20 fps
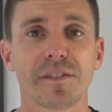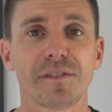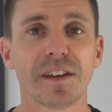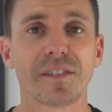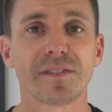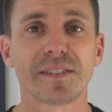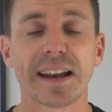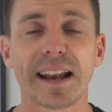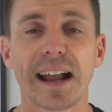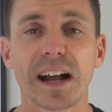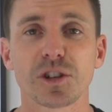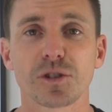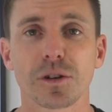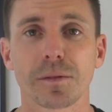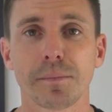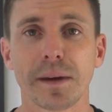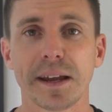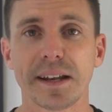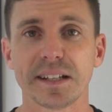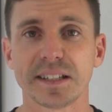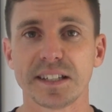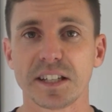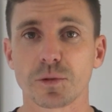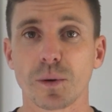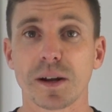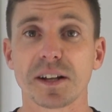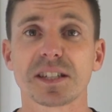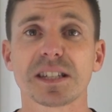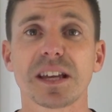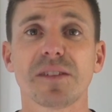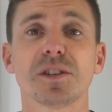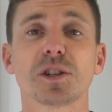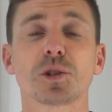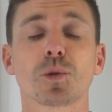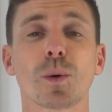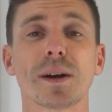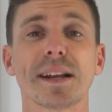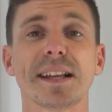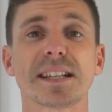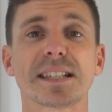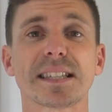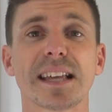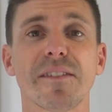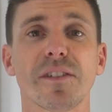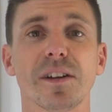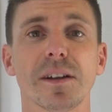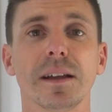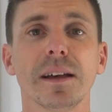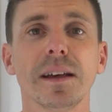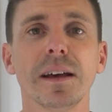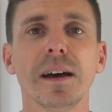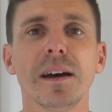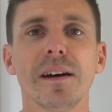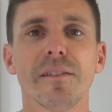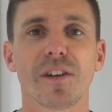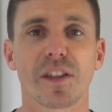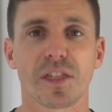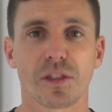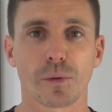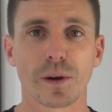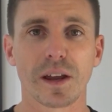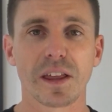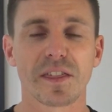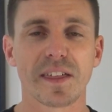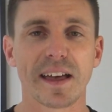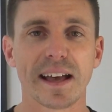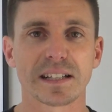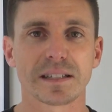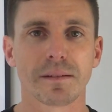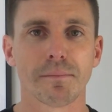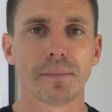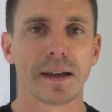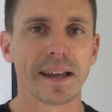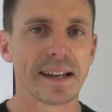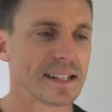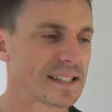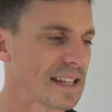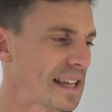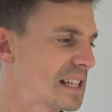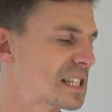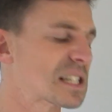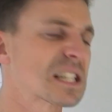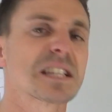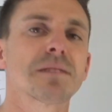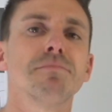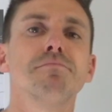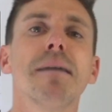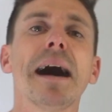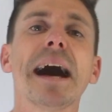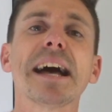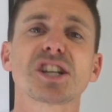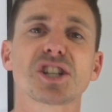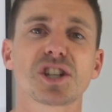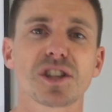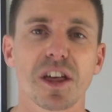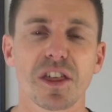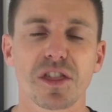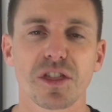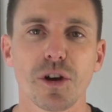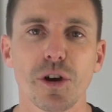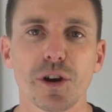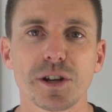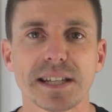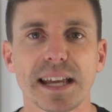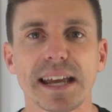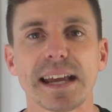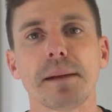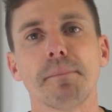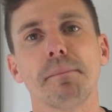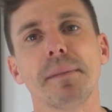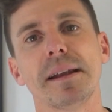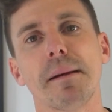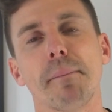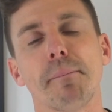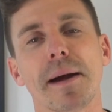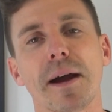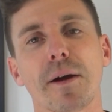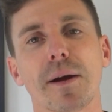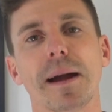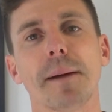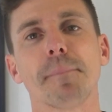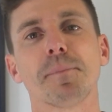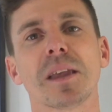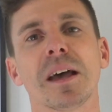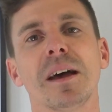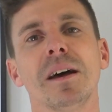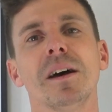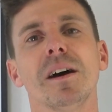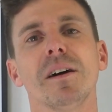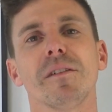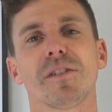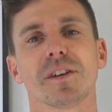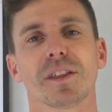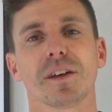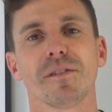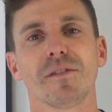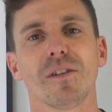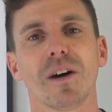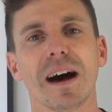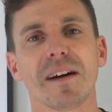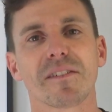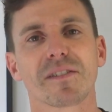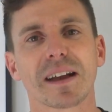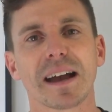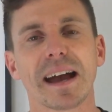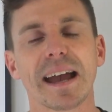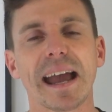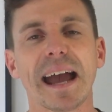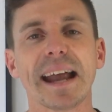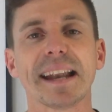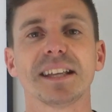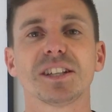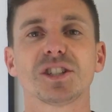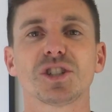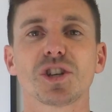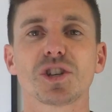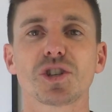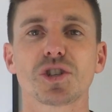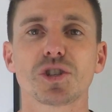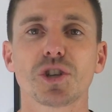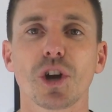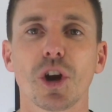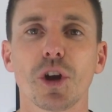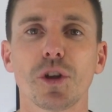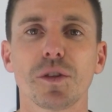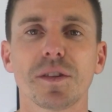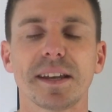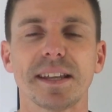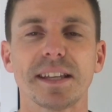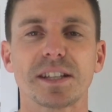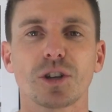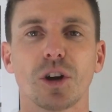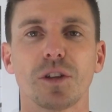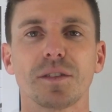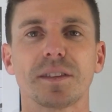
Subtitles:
for 1500 meters. He's run 7:27 for 3000 meters. He smashed the 13 minute barrier for the 5K, and he's just shown that he's